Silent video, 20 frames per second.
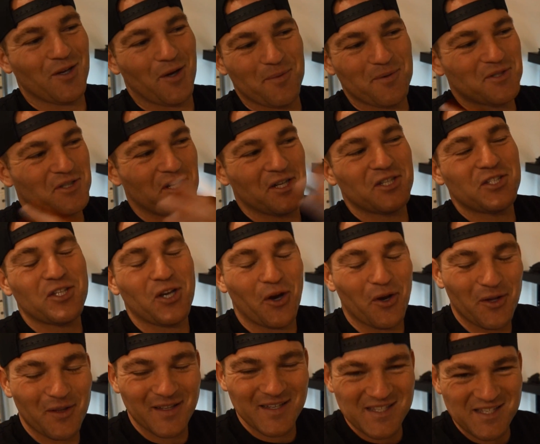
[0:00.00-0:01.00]
so I'm just gonna show
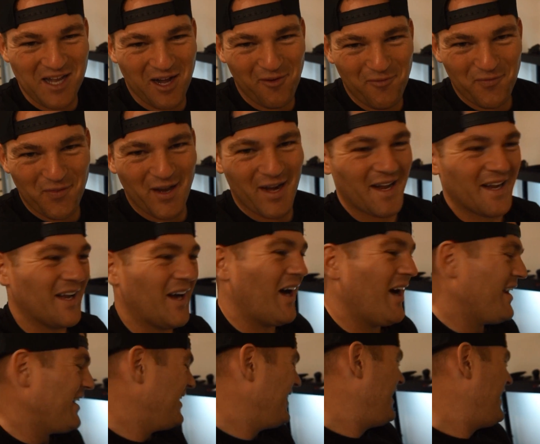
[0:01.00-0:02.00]
you the stuff that I
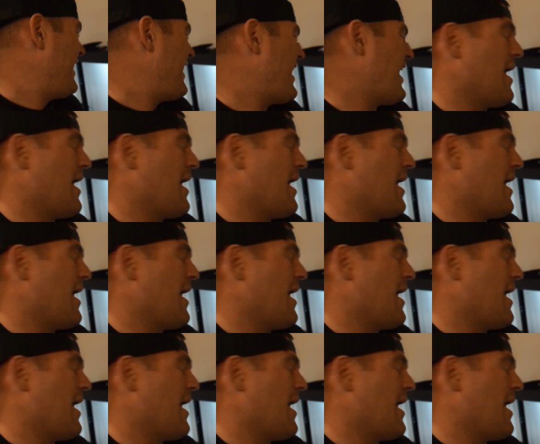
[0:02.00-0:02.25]
got.